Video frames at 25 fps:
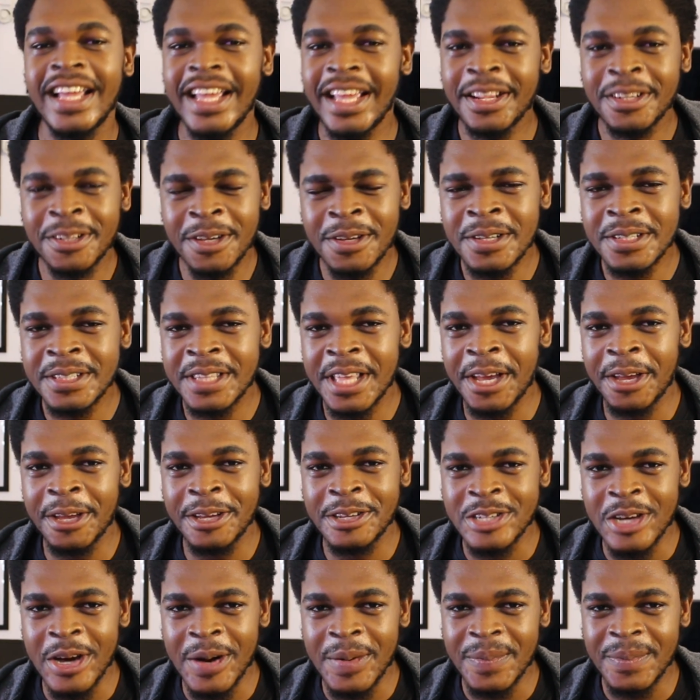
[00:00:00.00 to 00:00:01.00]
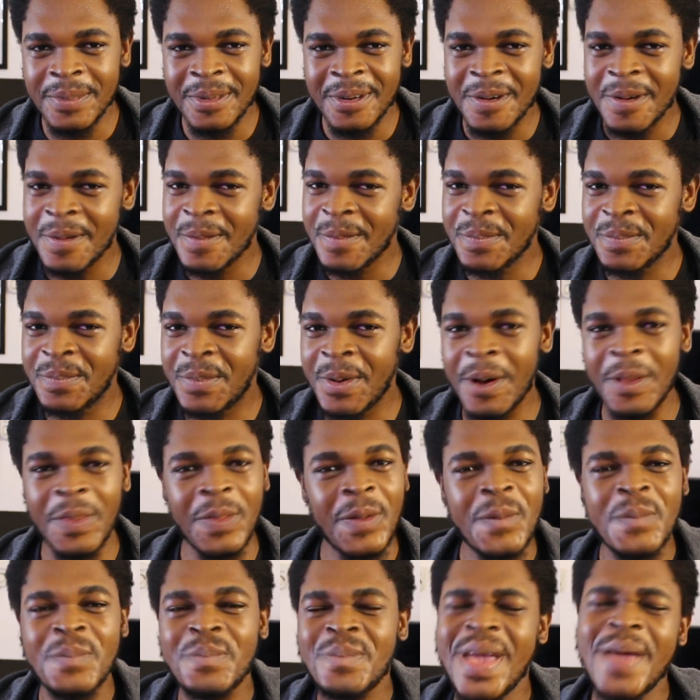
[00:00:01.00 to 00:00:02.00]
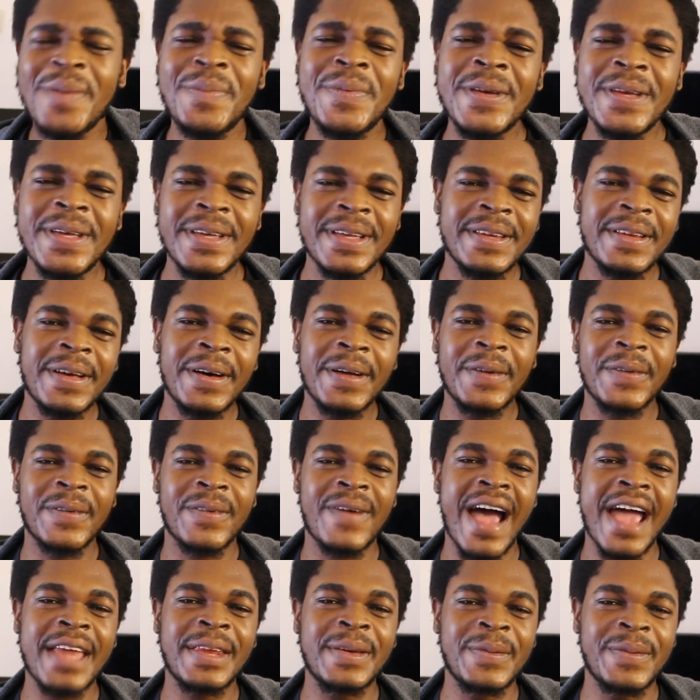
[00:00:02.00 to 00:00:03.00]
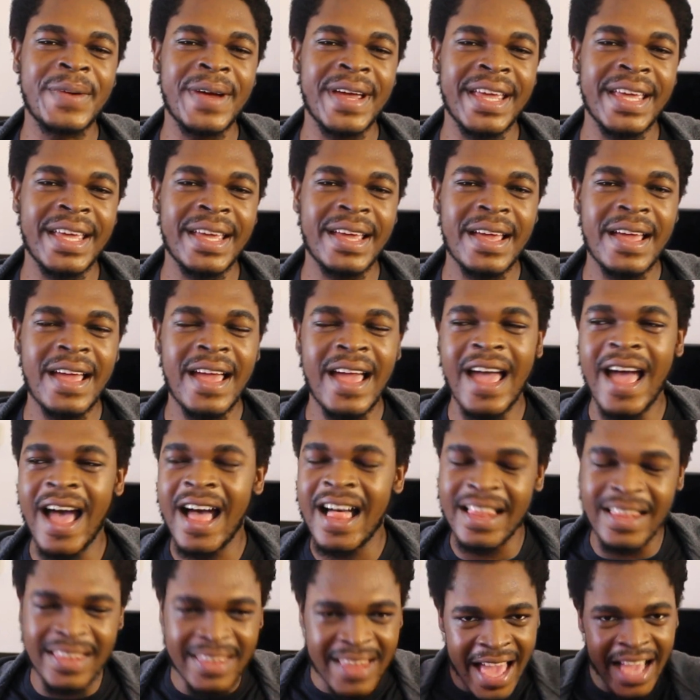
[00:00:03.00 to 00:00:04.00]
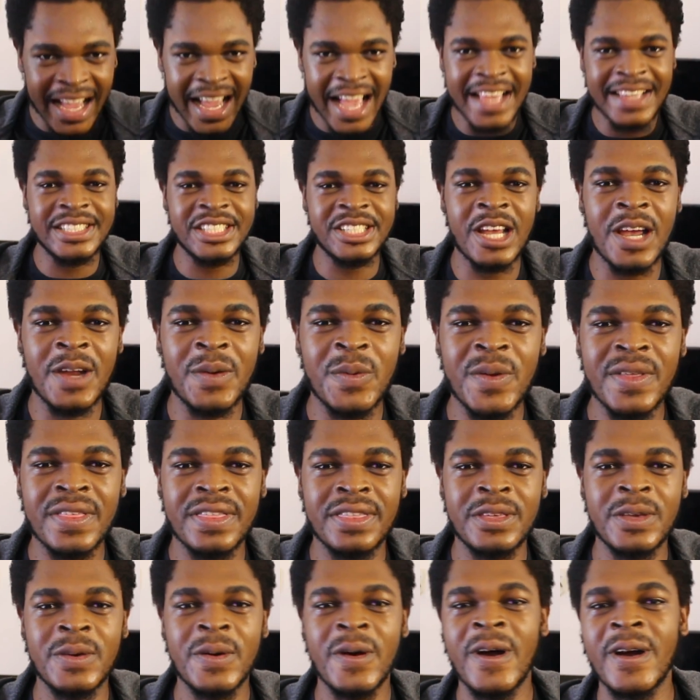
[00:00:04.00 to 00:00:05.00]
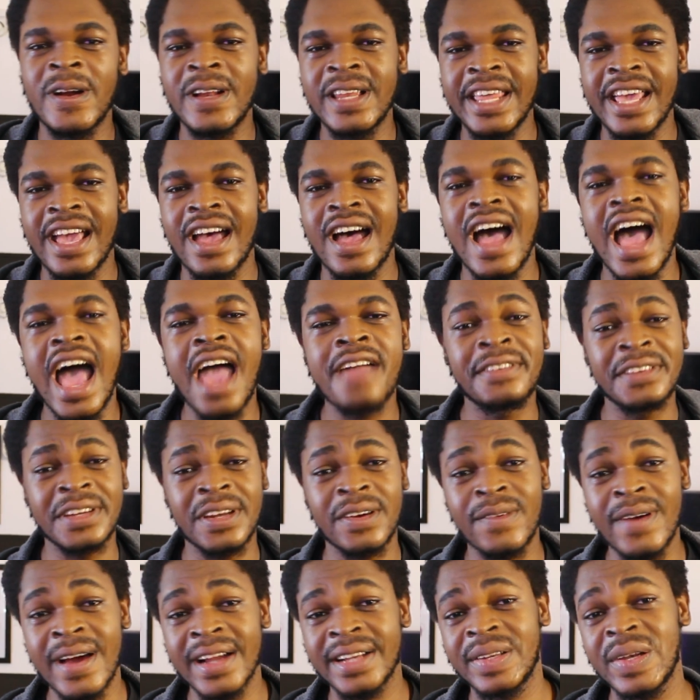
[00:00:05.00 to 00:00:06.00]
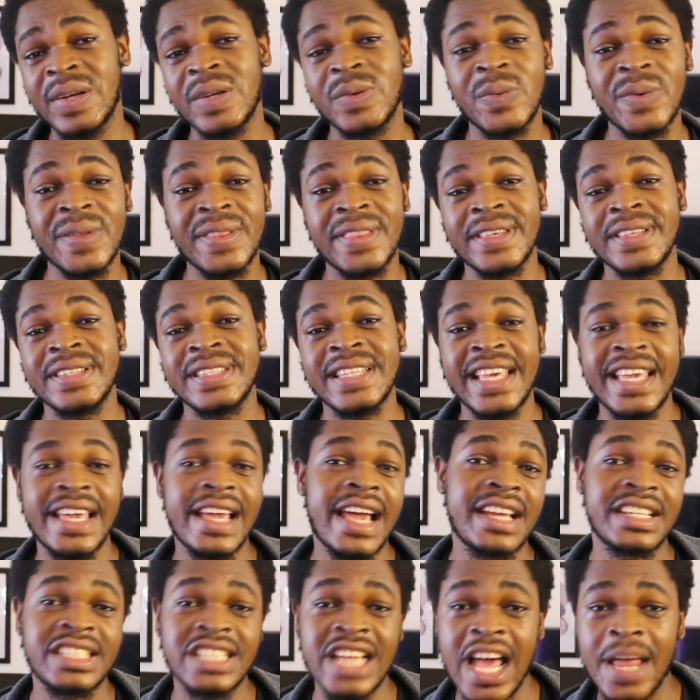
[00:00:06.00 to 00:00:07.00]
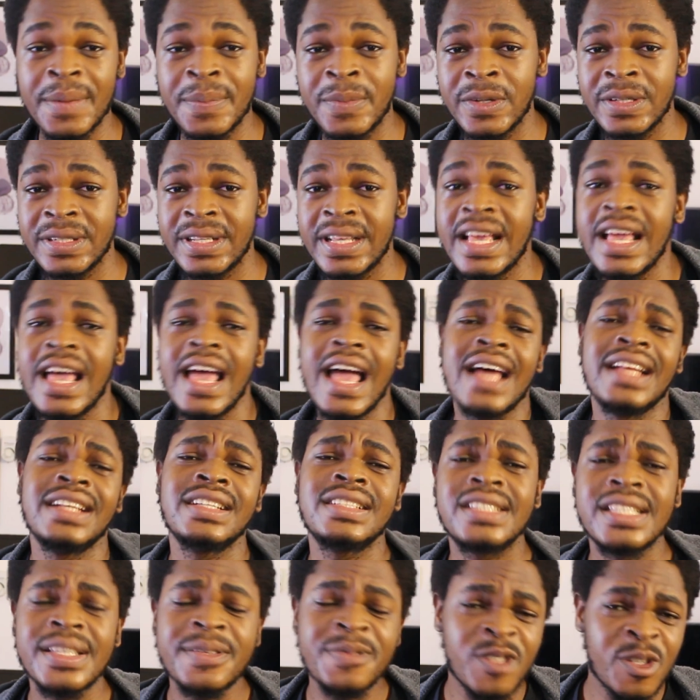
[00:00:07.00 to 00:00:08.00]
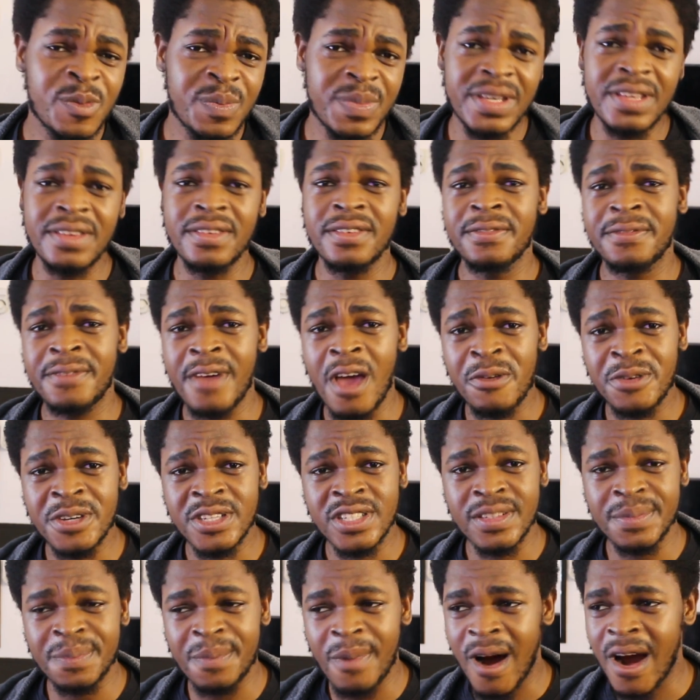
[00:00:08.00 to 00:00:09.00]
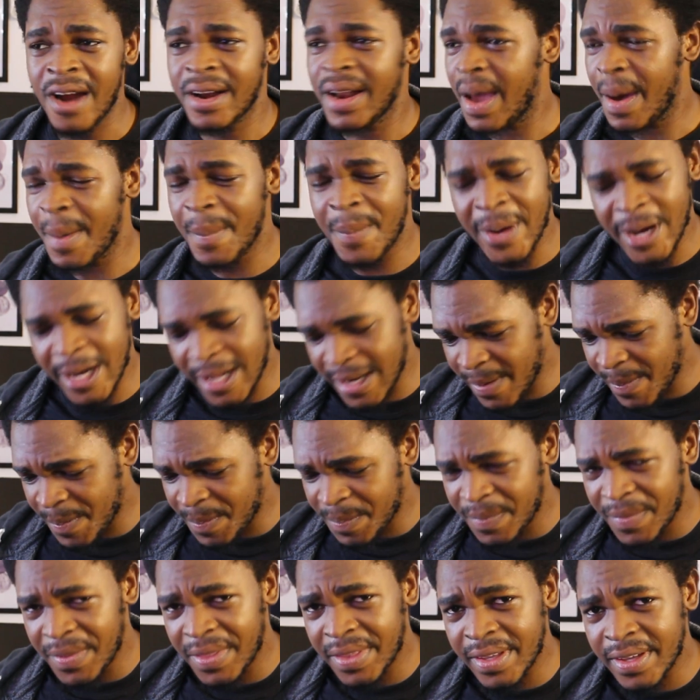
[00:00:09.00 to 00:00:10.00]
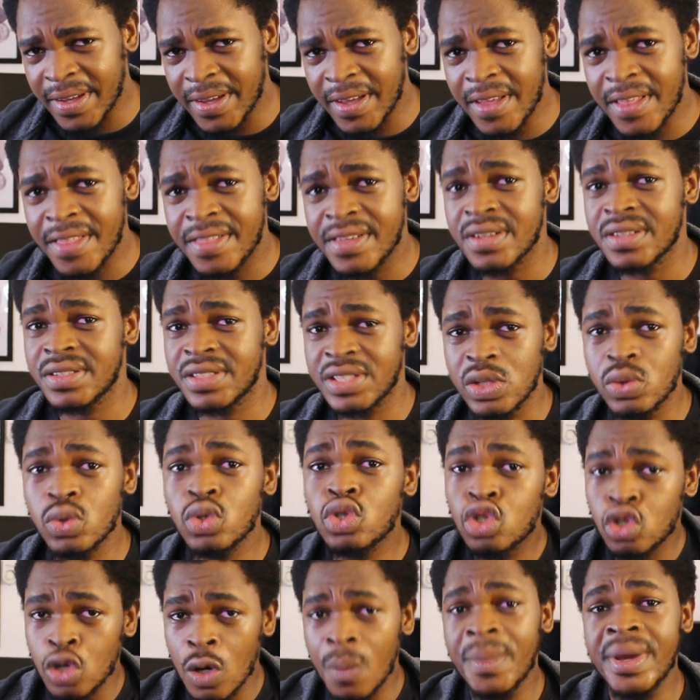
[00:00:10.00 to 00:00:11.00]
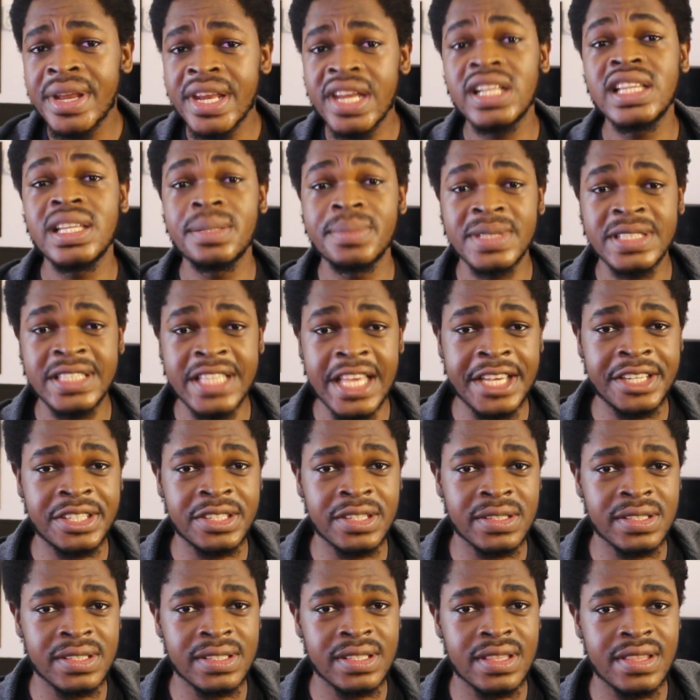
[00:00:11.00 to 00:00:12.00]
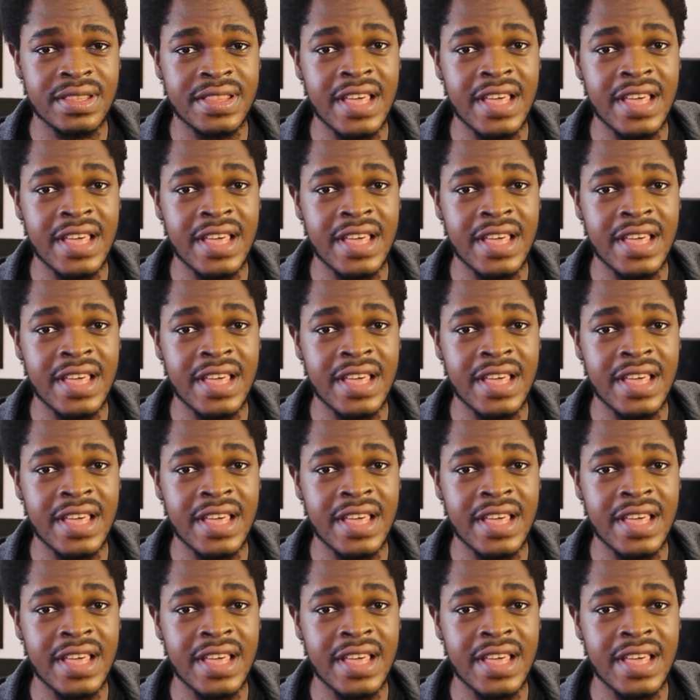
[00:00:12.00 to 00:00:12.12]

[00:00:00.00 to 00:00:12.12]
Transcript: It's gonna take your job, but maybe not right away. Like I shared with you earlier, I've interacted with this A I chatbot and it seems to be very smart, but there's still so many limitations